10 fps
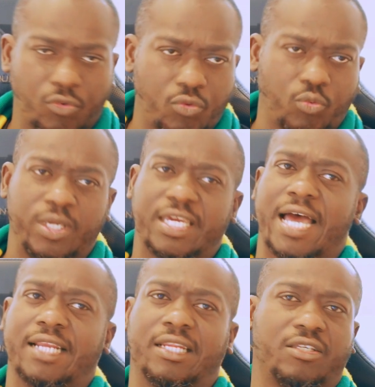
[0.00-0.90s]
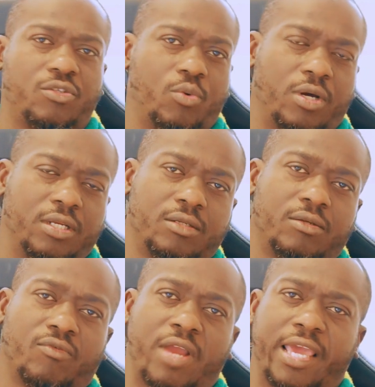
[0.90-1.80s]
We got this one,
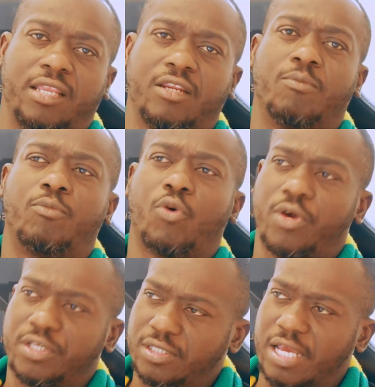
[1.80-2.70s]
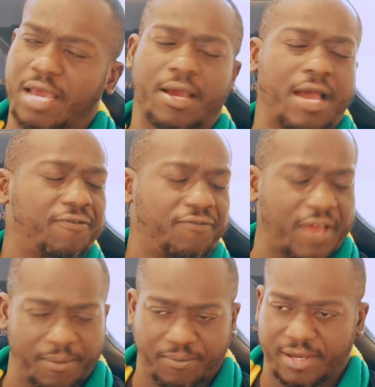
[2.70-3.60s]
right? The boys,
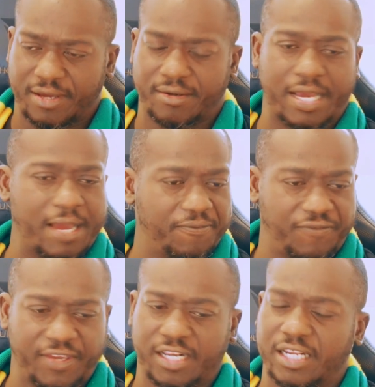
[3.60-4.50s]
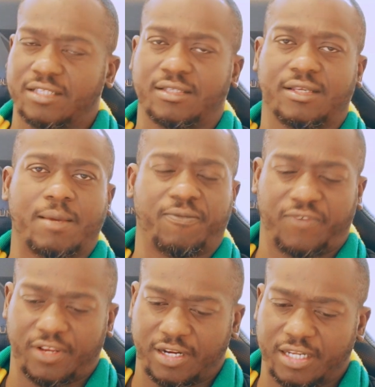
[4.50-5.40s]
I'm feeling it. I'm
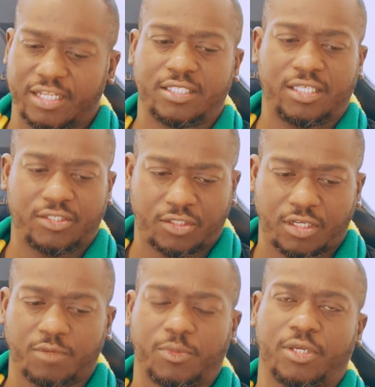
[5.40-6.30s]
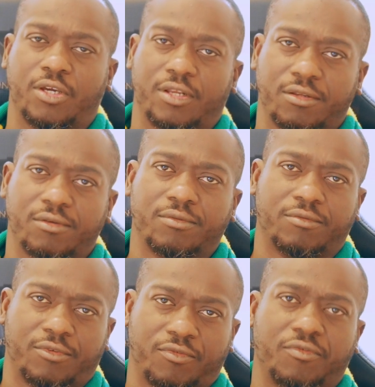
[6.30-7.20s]
feeling it. This season's gonna be good.
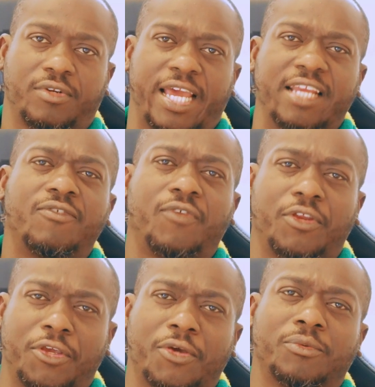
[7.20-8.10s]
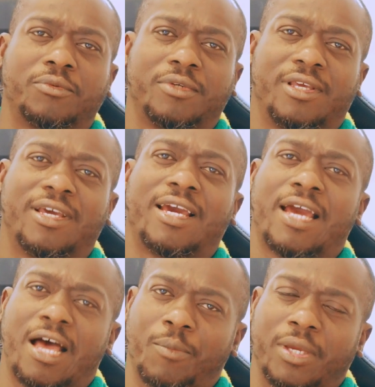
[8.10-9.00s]
Like the video,
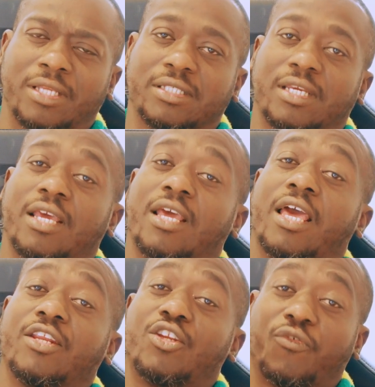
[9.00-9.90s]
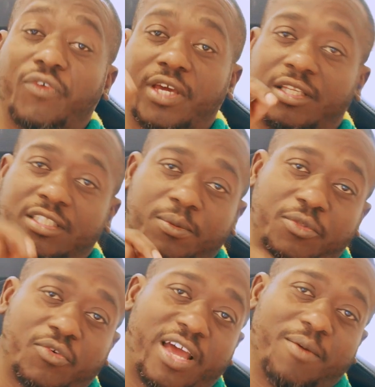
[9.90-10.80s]
comment, and don't forget to
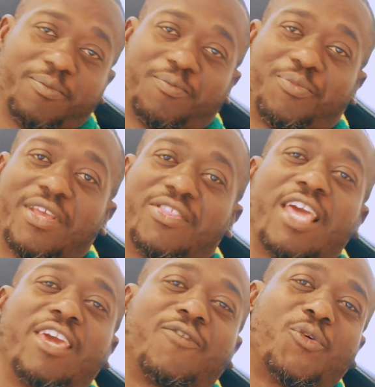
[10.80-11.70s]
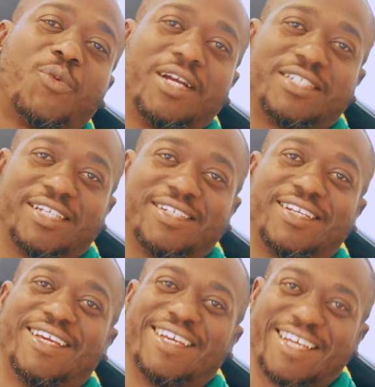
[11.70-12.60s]
subscribe. Thank you for watching.
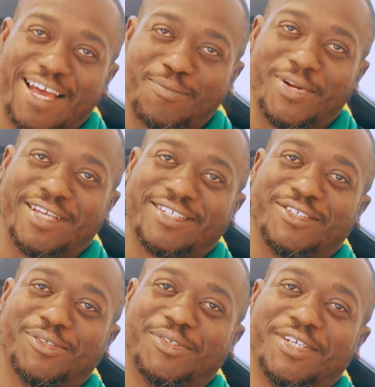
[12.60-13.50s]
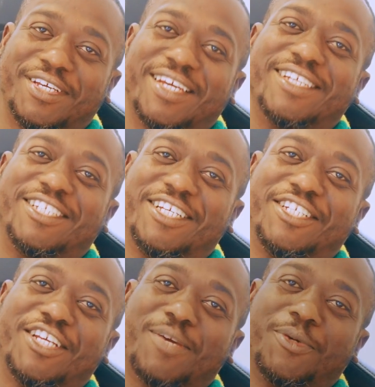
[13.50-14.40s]
God bless you, and
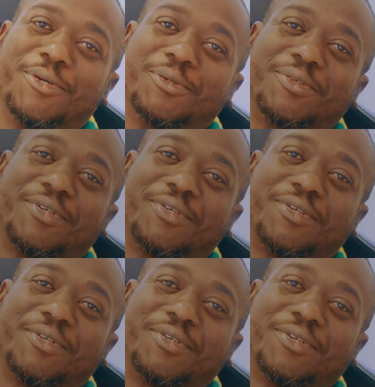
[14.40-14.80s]
GGMU.